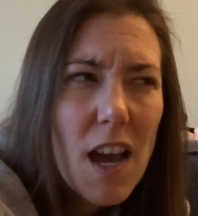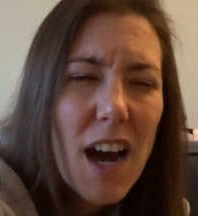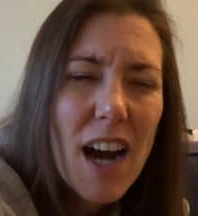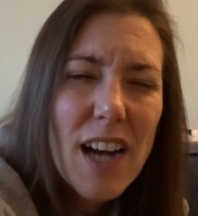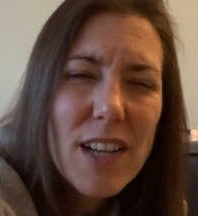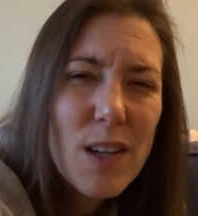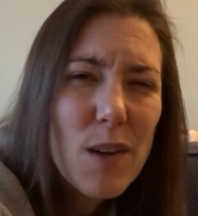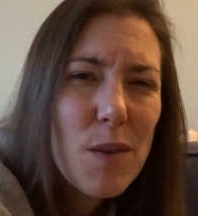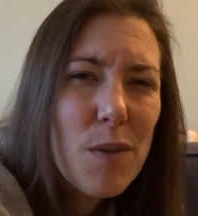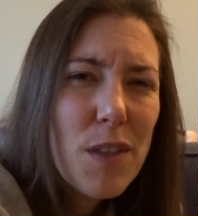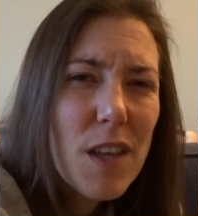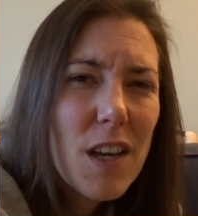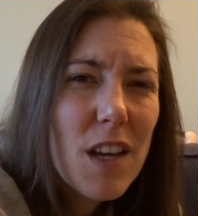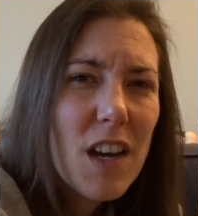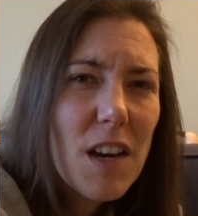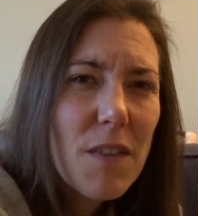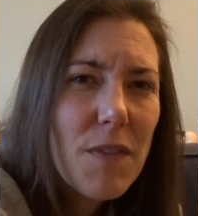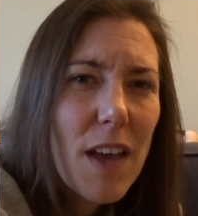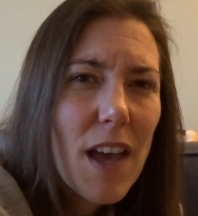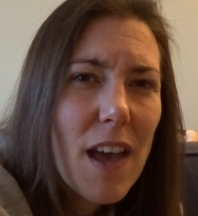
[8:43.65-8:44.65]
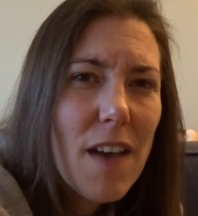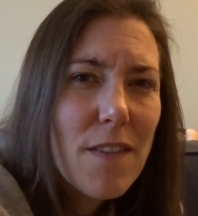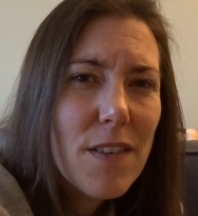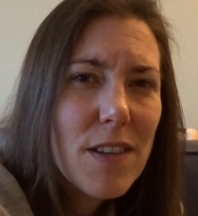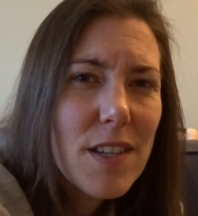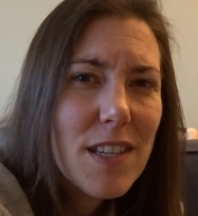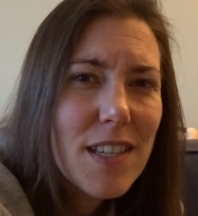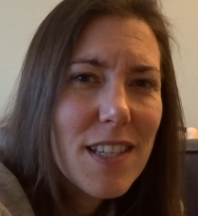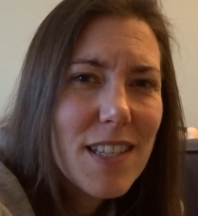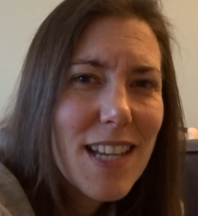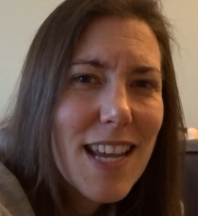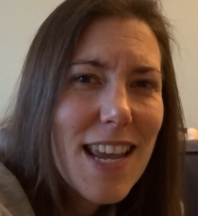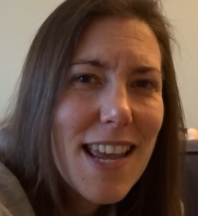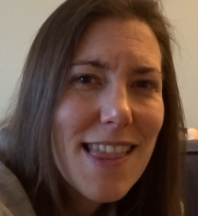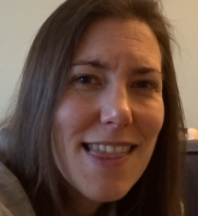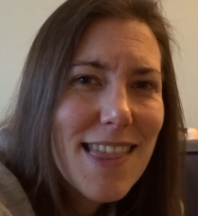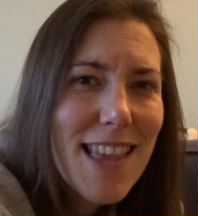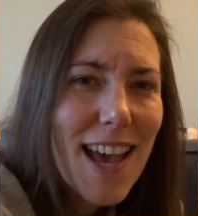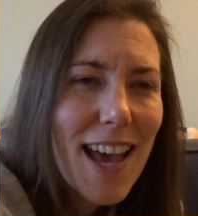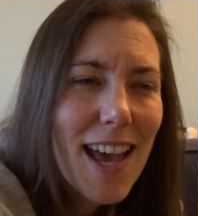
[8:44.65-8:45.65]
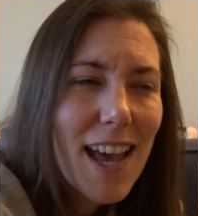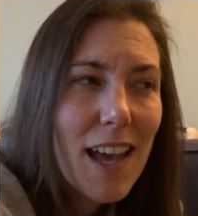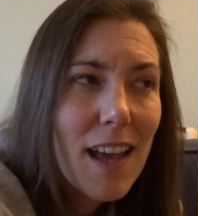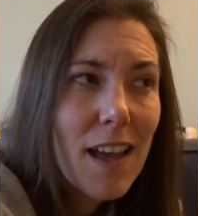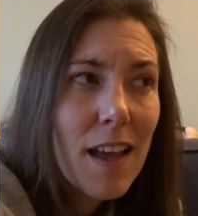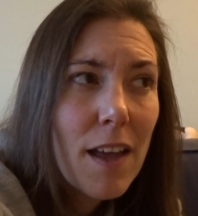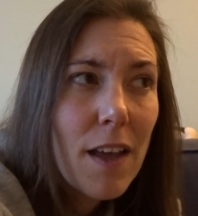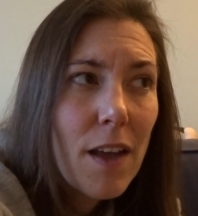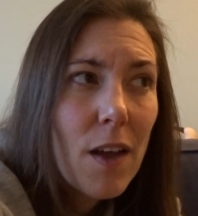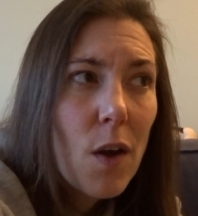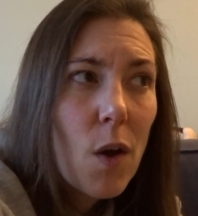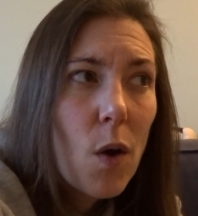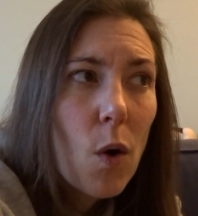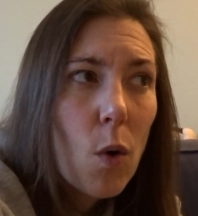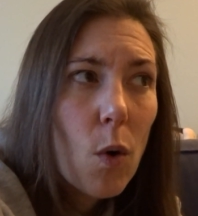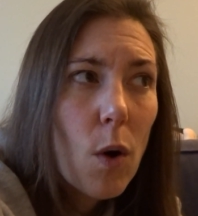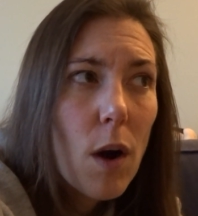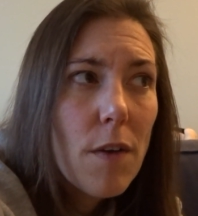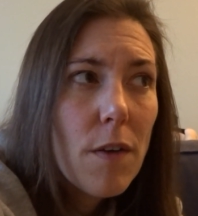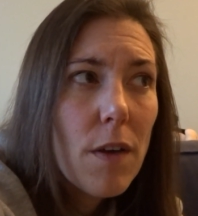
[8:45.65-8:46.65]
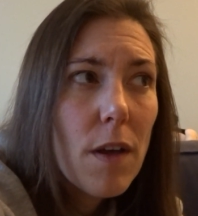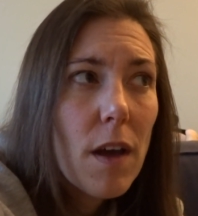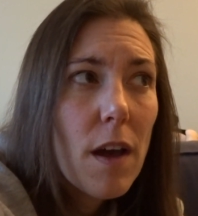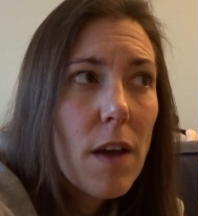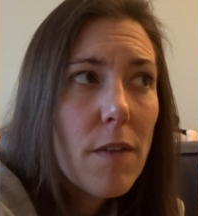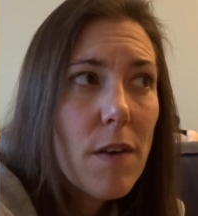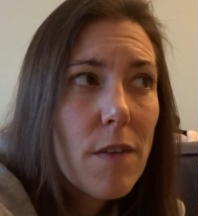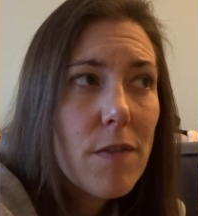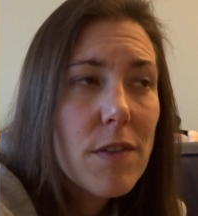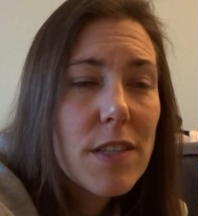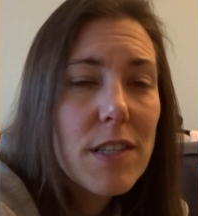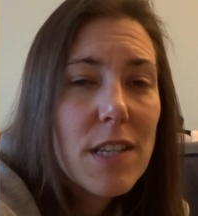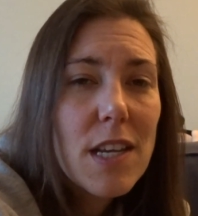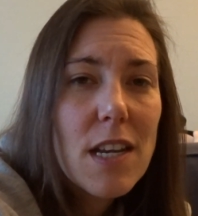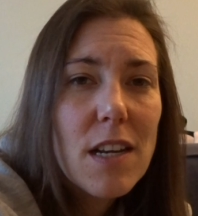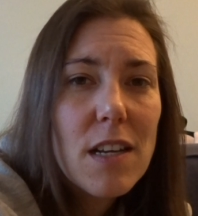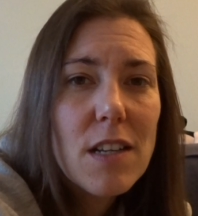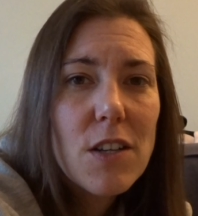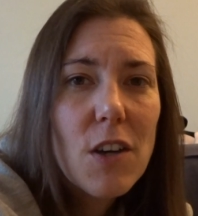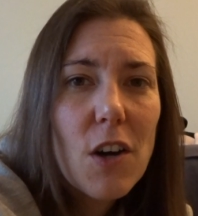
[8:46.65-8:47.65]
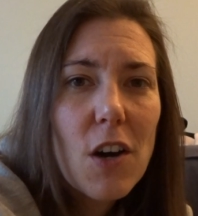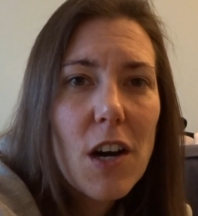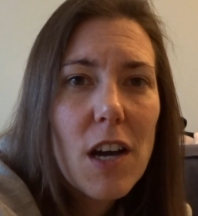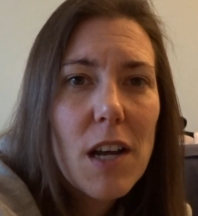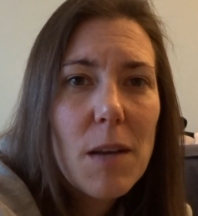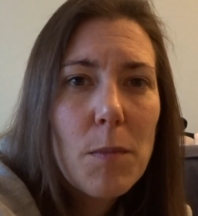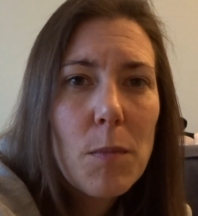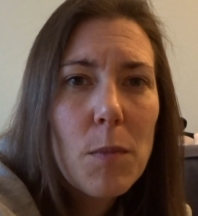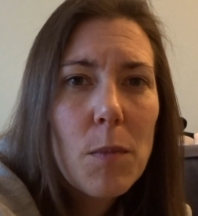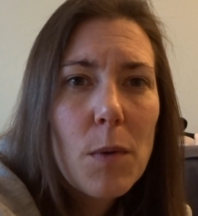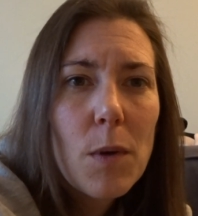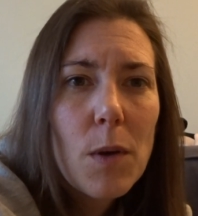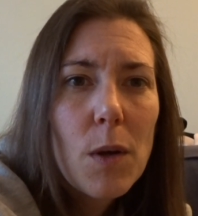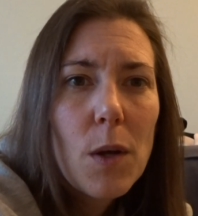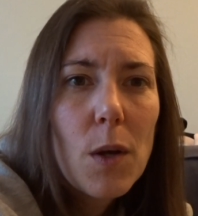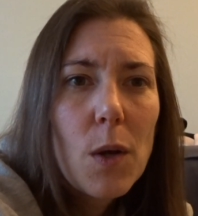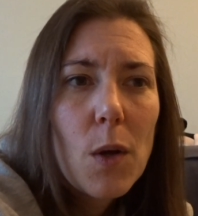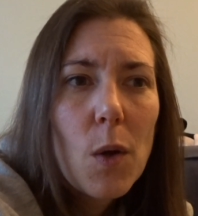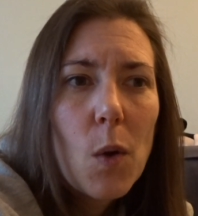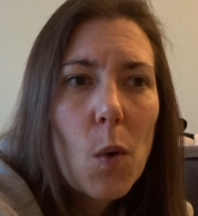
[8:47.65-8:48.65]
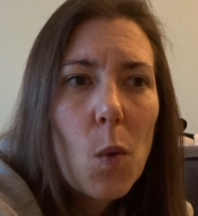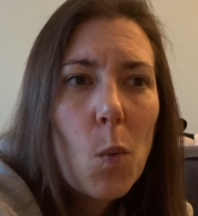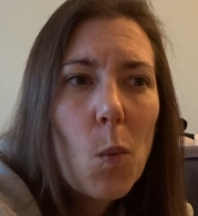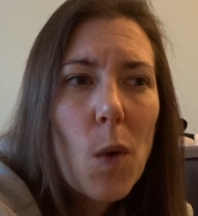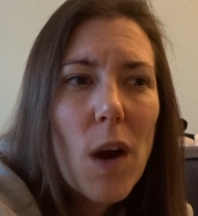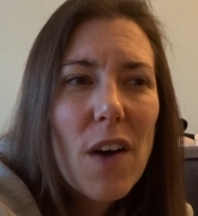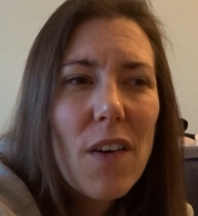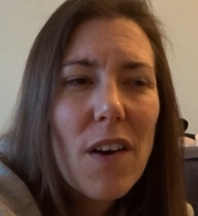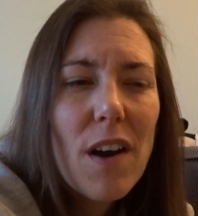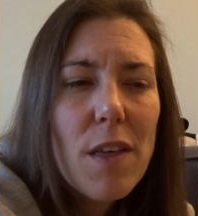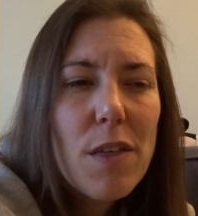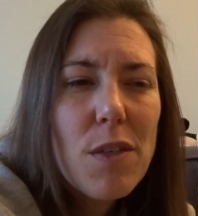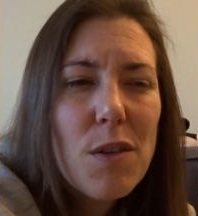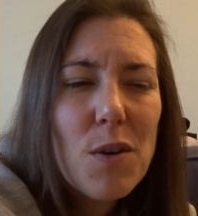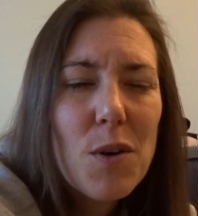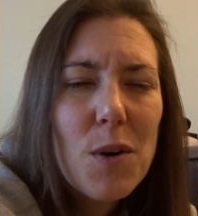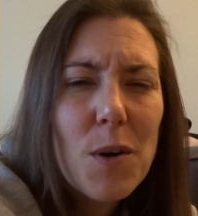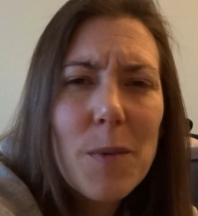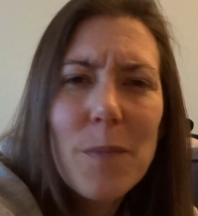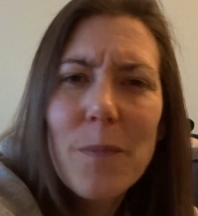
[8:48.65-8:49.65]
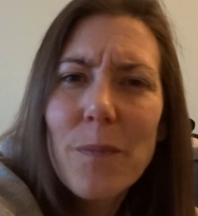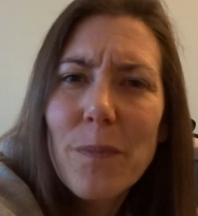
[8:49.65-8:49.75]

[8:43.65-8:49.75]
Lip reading: I don't think I've ever seen that, or I've ever seen a time where I thought,